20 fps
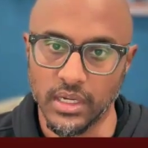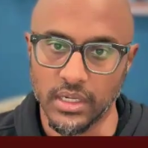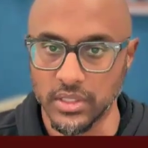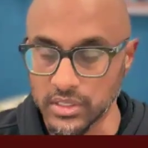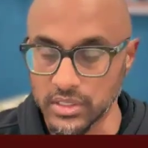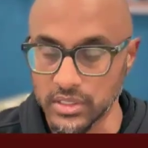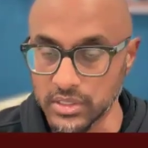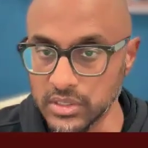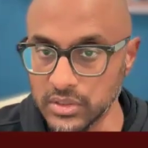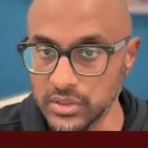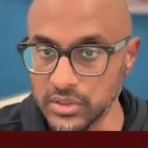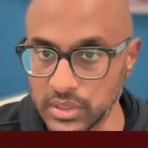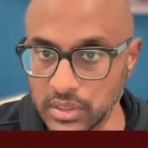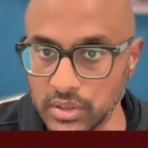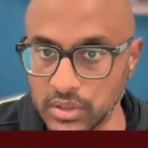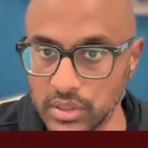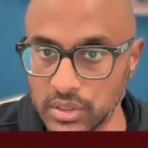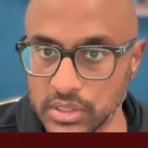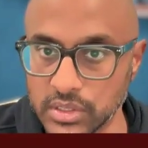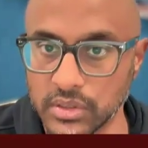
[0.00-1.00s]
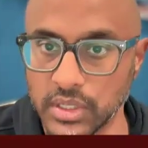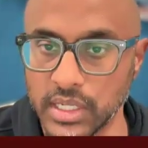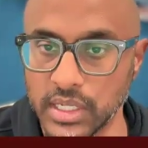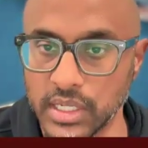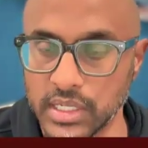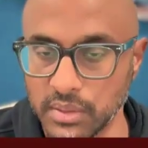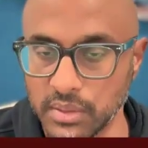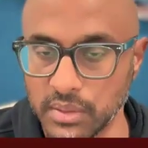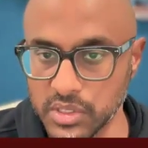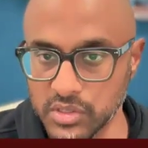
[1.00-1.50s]
talked to and also
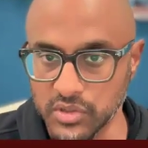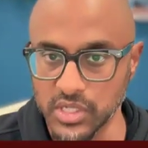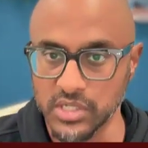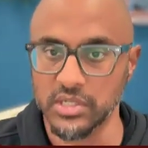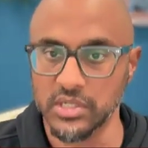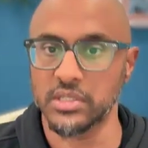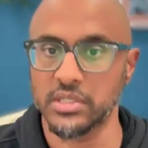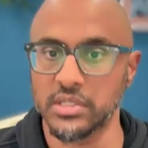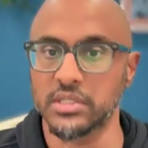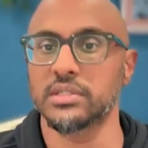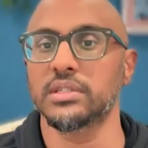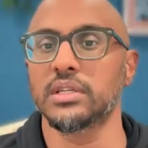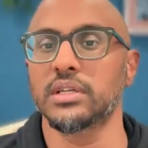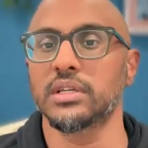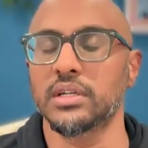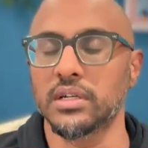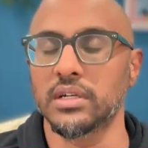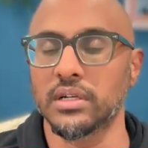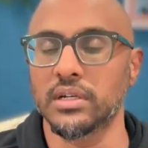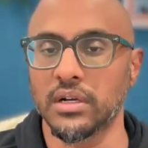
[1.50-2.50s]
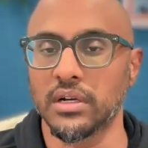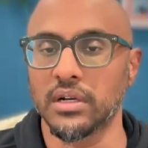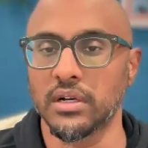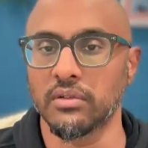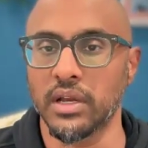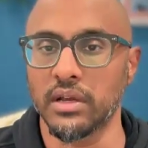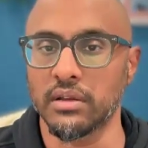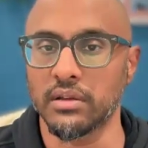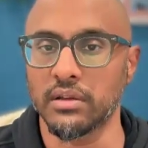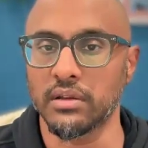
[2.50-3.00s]
had demonstrations
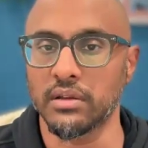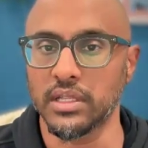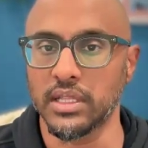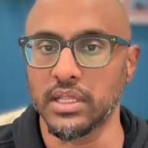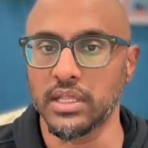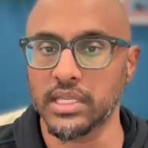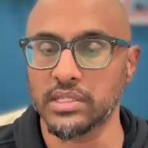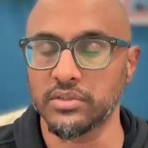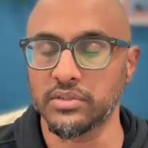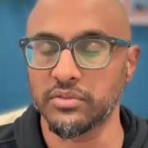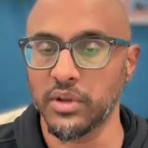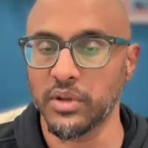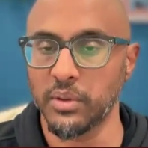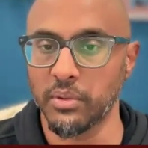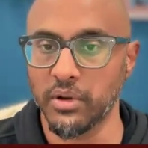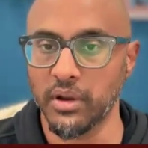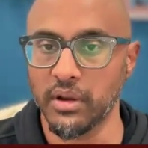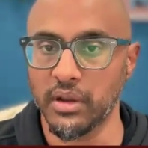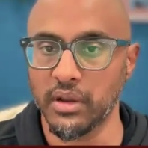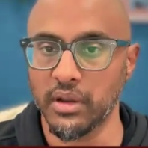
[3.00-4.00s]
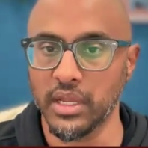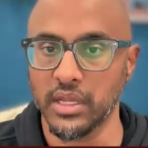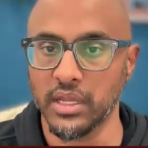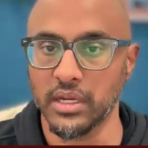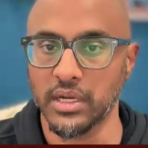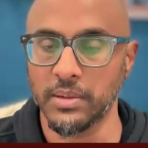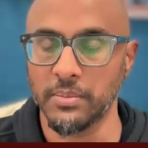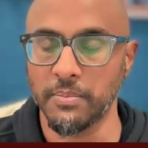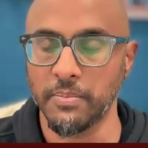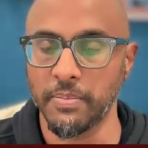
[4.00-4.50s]
around last February.
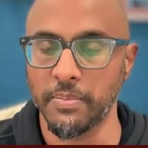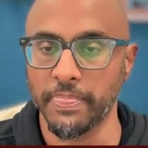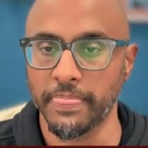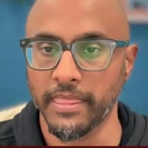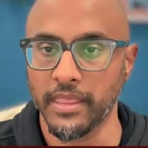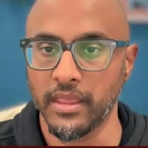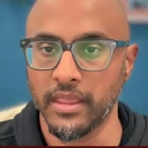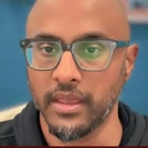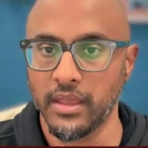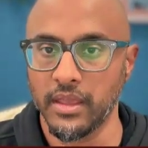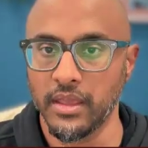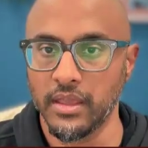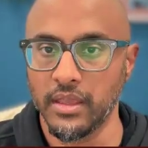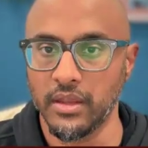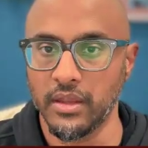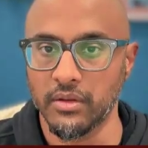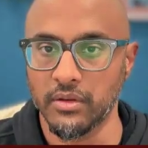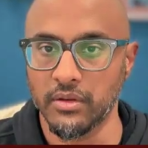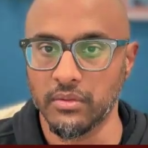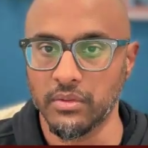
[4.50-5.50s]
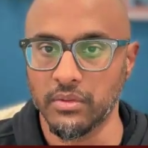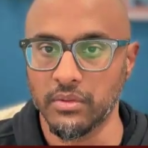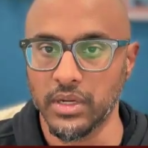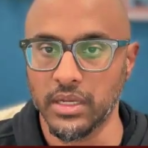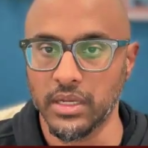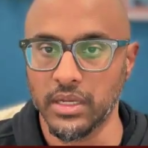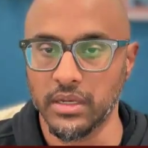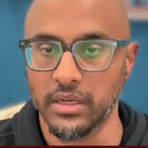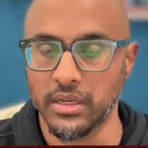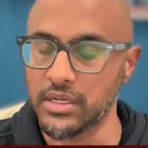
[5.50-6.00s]
And
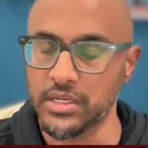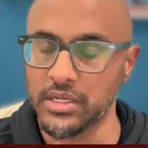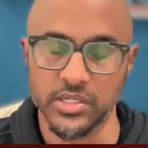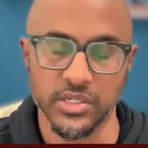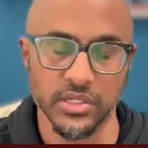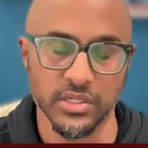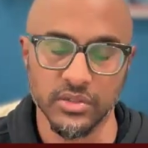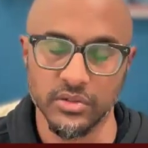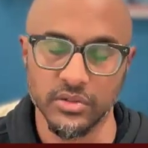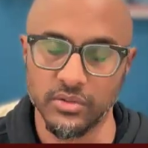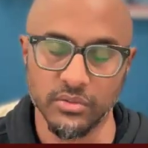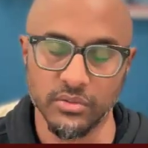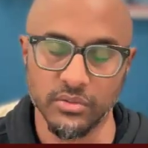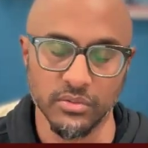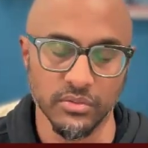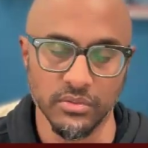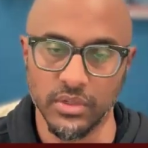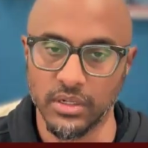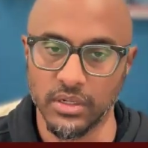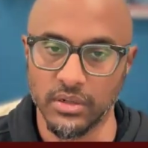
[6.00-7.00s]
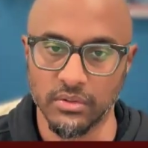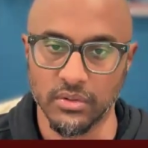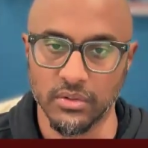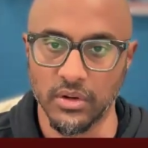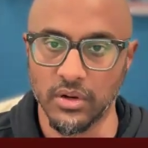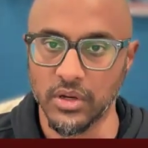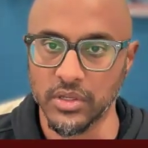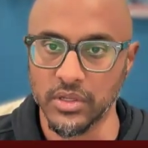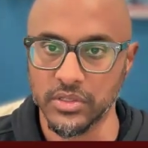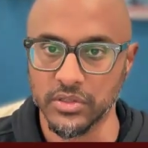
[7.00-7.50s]
in addition to,
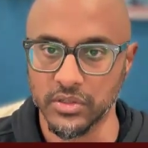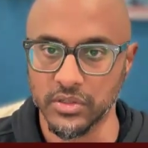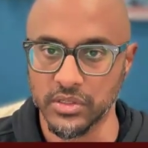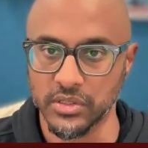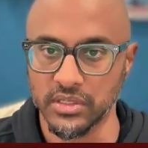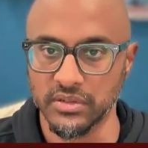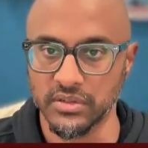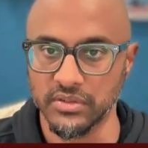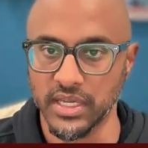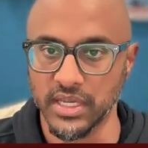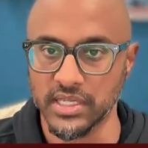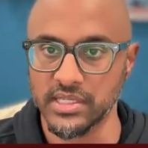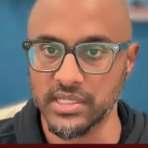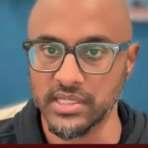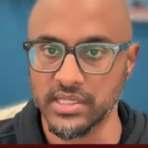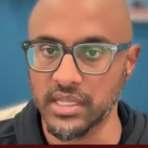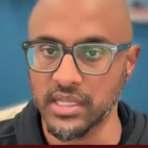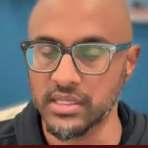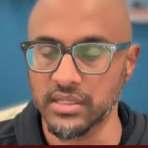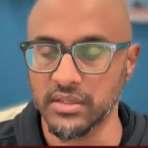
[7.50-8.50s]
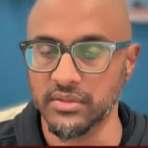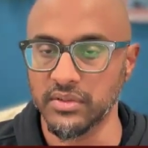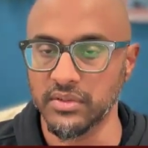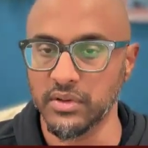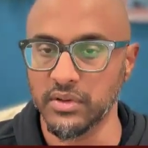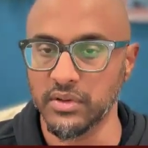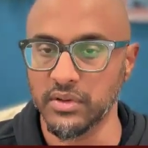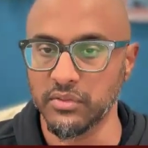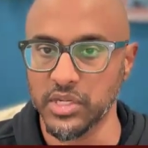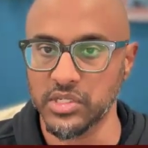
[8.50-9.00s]
all sorts of extensive
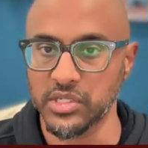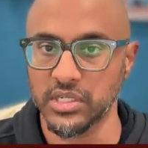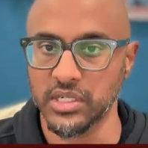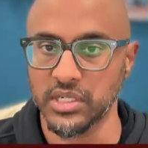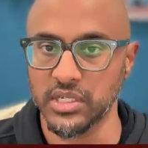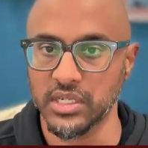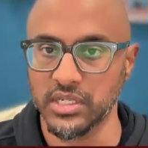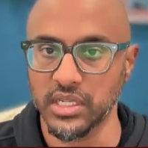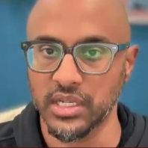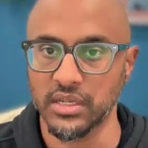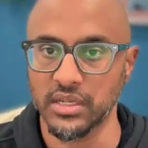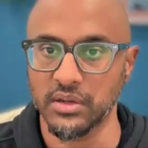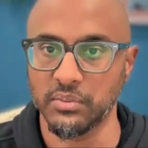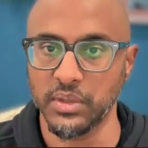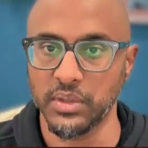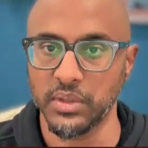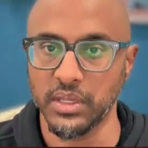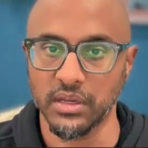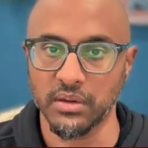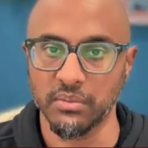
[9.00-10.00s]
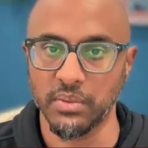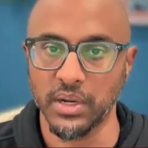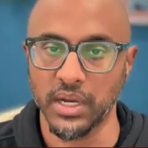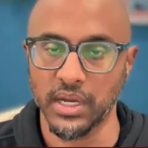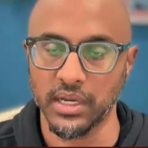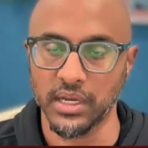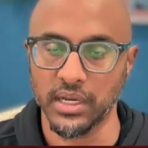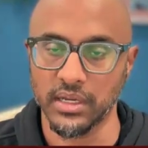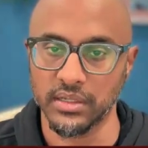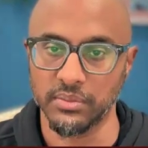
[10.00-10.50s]
information and data being
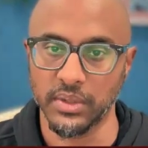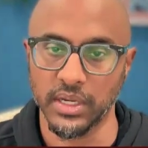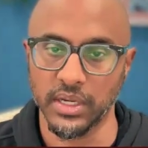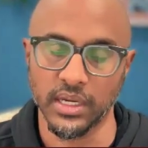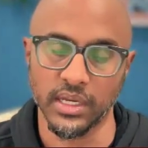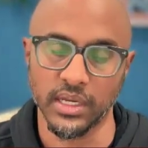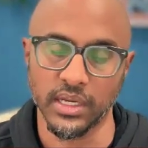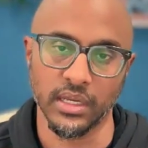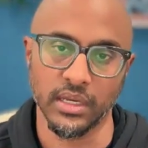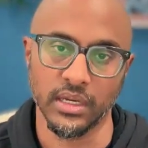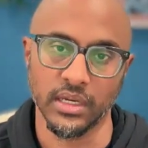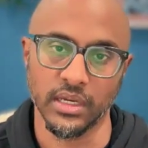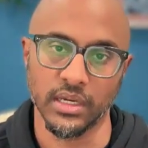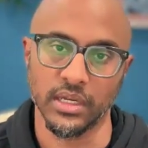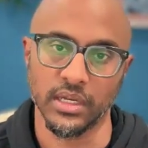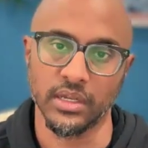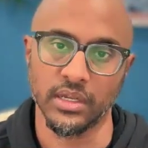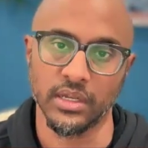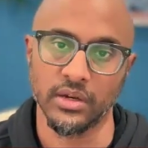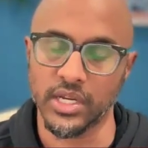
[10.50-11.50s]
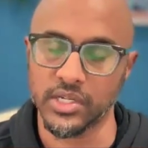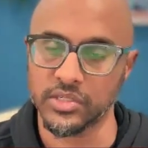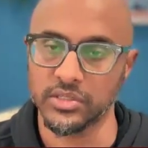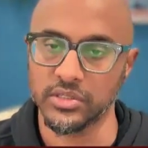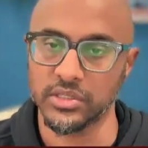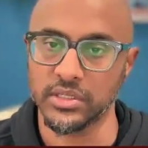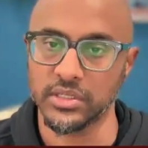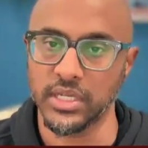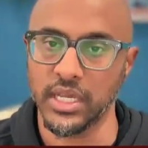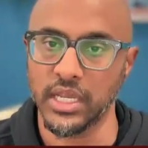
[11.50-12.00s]
compiled by
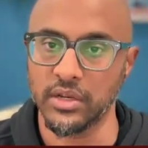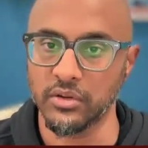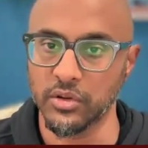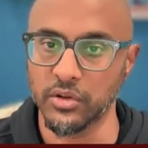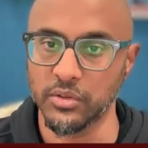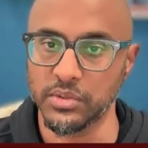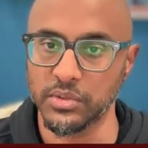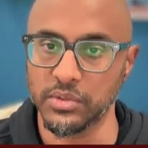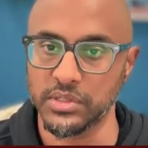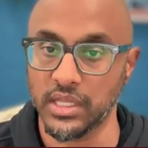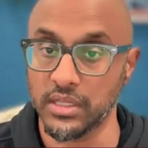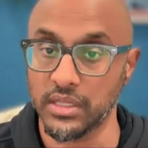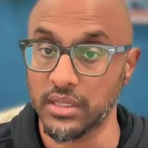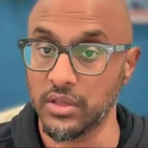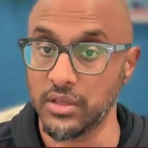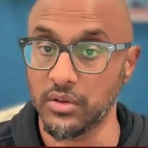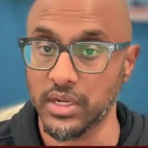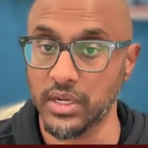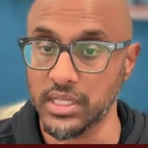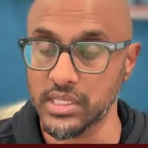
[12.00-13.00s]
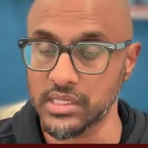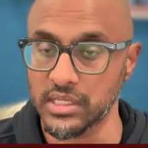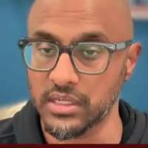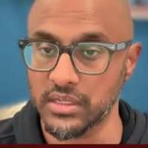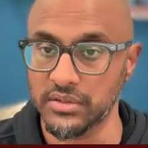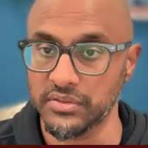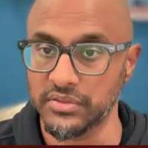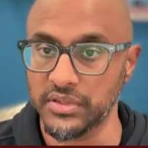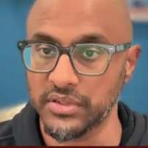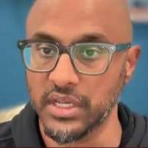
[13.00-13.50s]
international aid groups and the UN
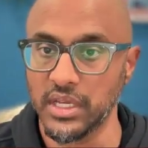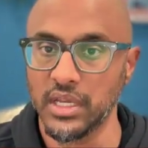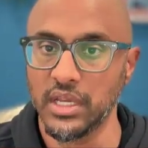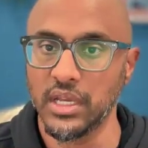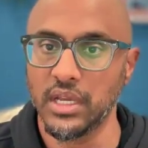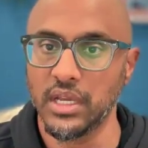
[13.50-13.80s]
itself,